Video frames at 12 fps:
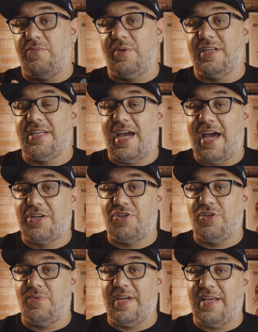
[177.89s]
would attach
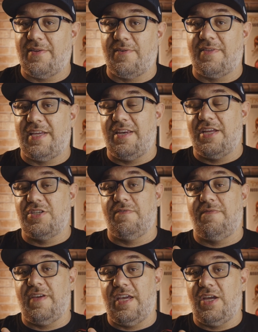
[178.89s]
to either the Ninja
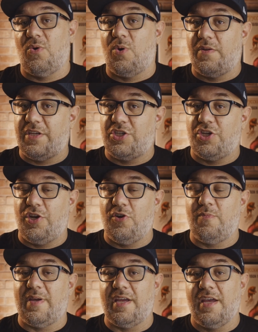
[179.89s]
V or the
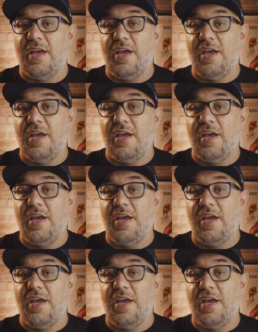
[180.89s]
Shinobi.